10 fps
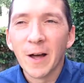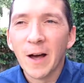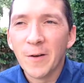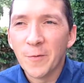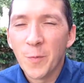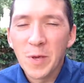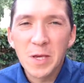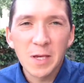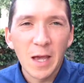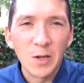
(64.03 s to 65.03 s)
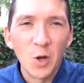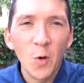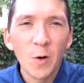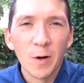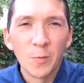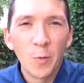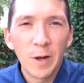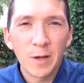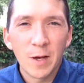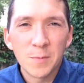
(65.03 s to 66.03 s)
of being ignored when
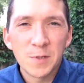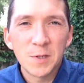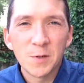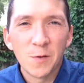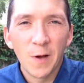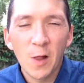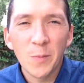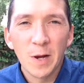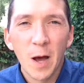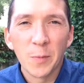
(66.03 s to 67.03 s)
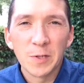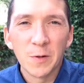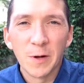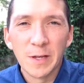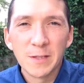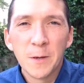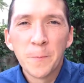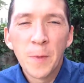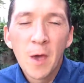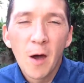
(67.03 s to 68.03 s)
it comes to development opportunities?
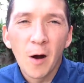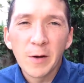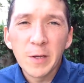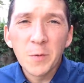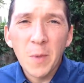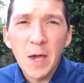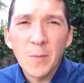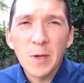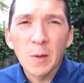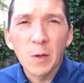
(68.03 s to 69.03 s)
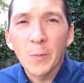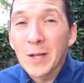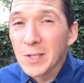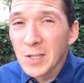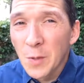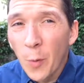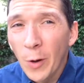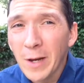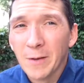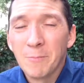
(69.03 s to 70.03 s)
Are you maybe a little bit
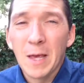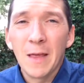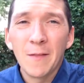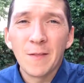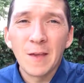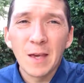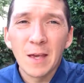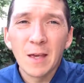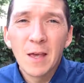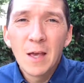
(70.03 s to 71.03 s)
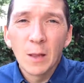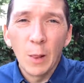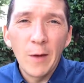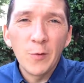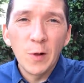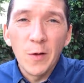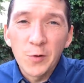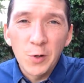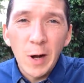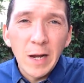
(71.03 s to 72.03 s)
disappointed in the level of
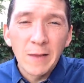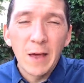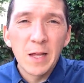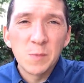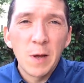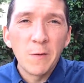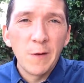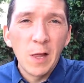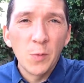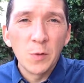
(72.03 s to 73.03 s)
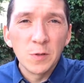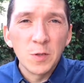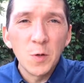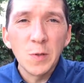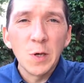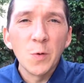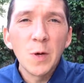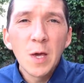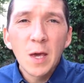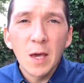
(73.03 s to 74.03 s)
training that has been available to you
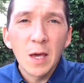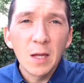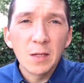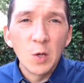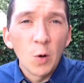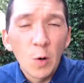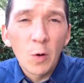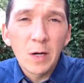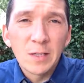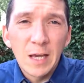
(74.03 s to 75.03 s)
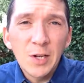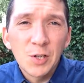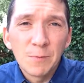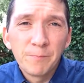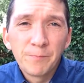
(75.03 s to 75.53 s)
in your organization?